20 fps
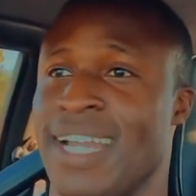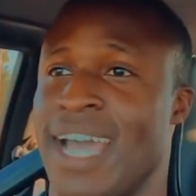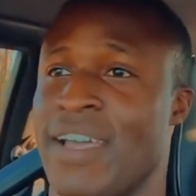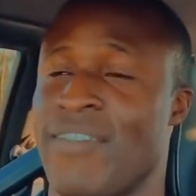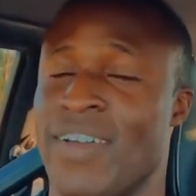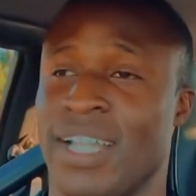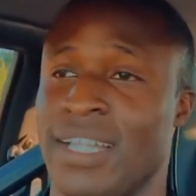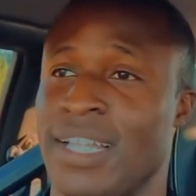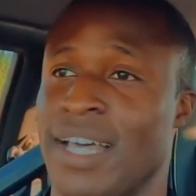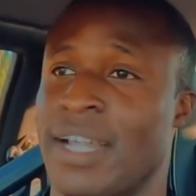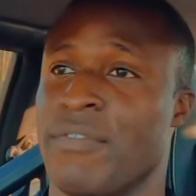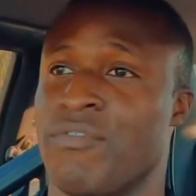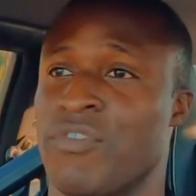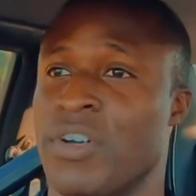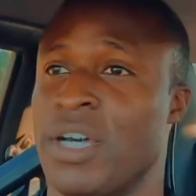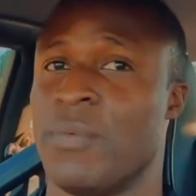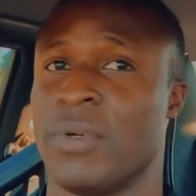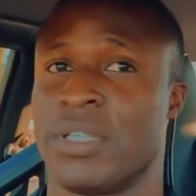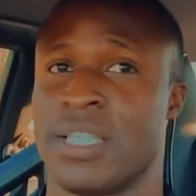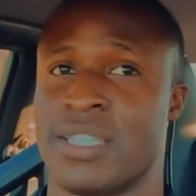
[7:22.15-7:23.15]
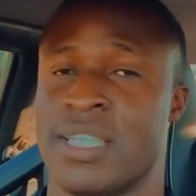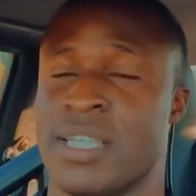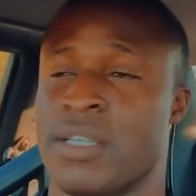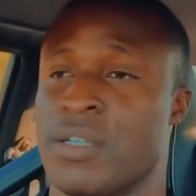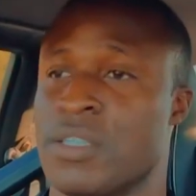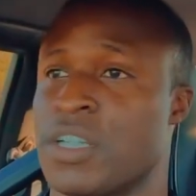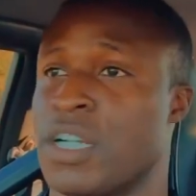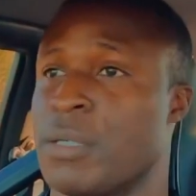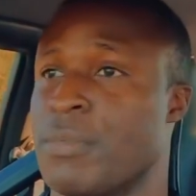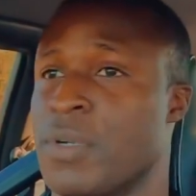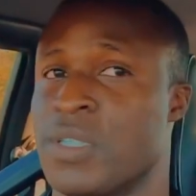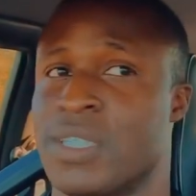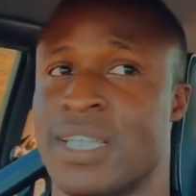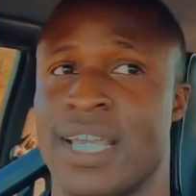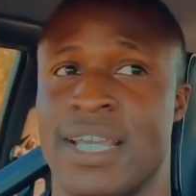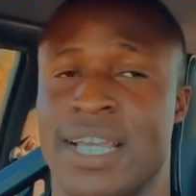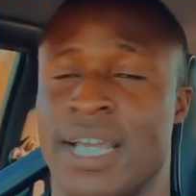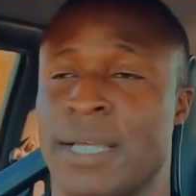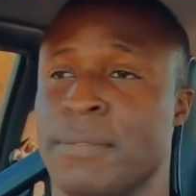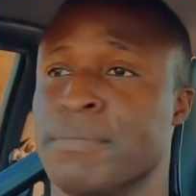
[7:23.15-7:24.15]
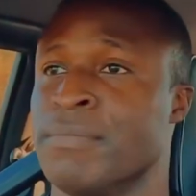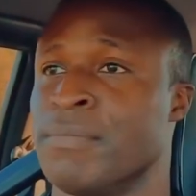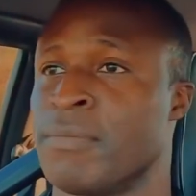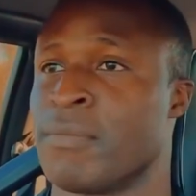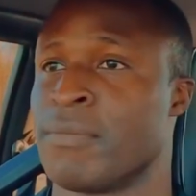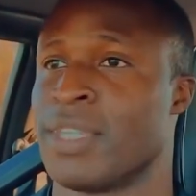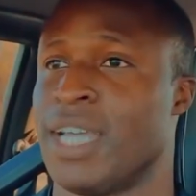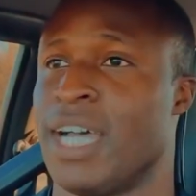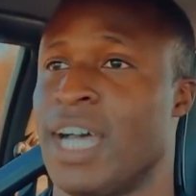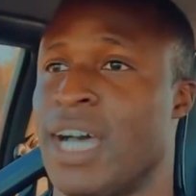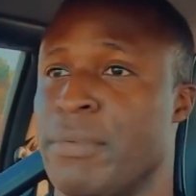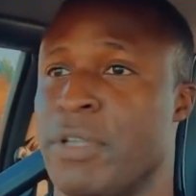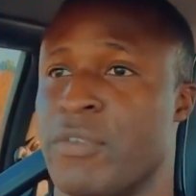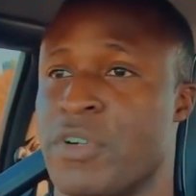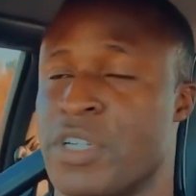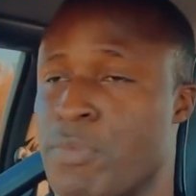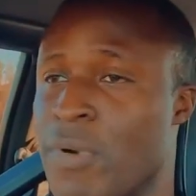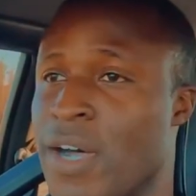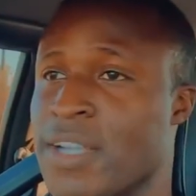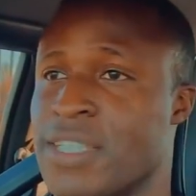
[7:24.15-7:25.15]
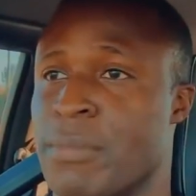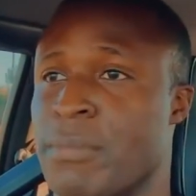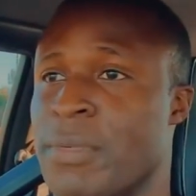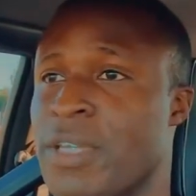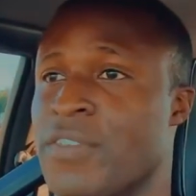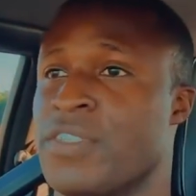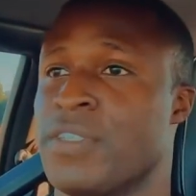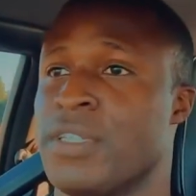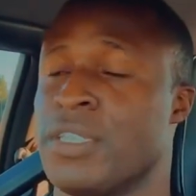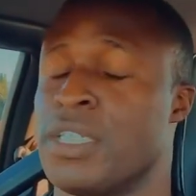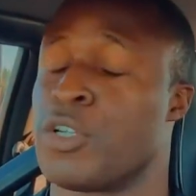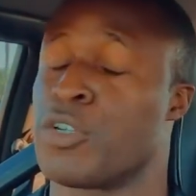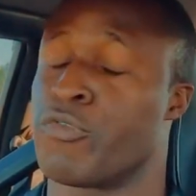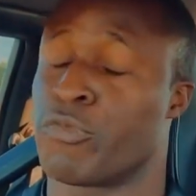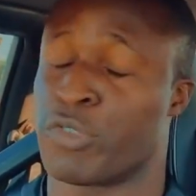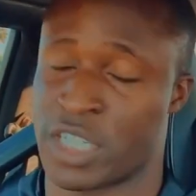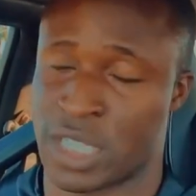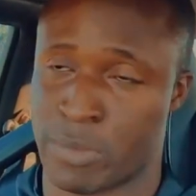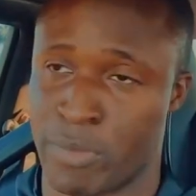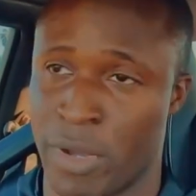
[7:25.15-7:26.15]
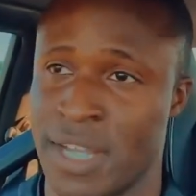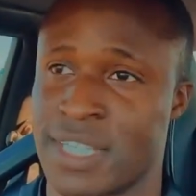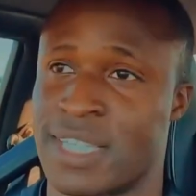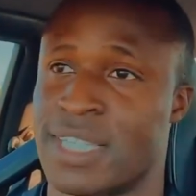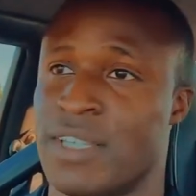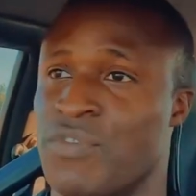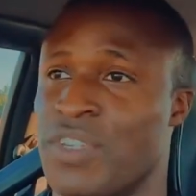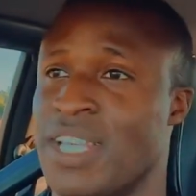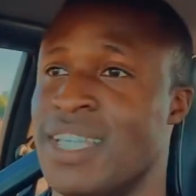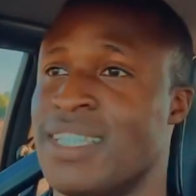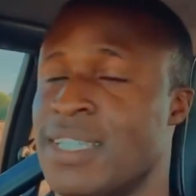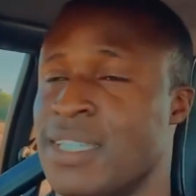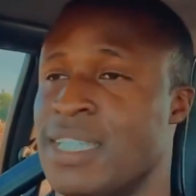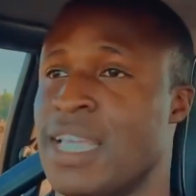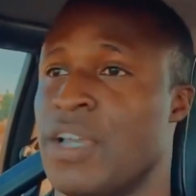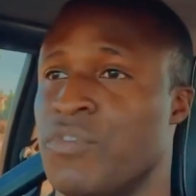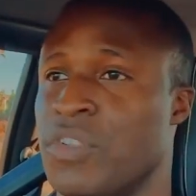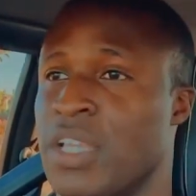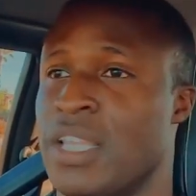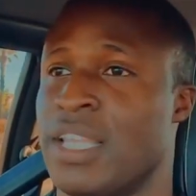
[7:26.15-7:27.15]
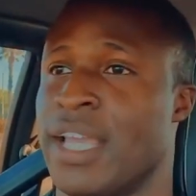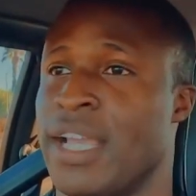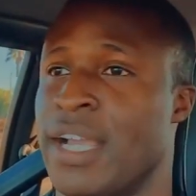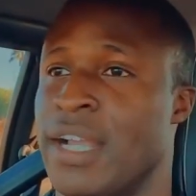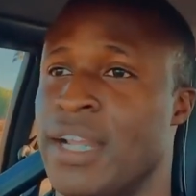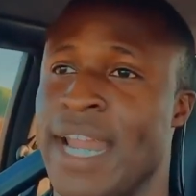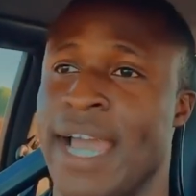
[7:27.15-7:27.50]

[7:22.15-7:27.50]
I've had a lot of fun with the single turbo setup. The responsiveness is definitely there.